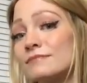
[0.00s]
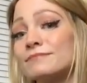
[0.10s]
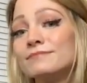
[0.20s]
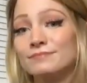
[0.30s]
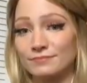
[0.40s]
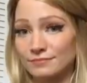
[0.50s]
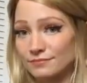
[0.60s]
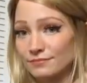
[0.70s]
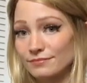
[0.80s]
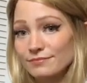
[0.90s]

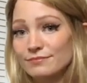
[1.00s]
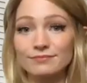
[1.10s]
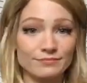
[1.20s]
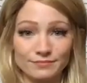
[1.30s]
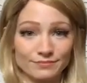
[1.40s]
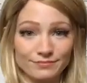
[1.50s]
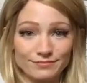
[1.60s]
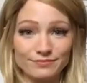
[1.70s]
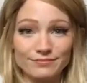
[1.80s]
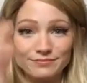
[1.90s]

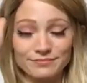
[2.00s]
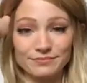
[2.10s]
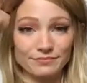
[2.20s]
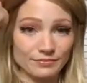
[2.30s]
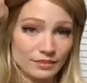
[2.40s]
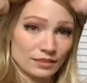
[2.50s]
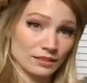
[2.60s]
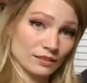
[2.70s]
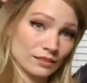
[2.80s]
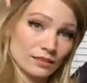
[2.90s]

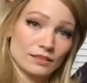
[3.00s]
(silence)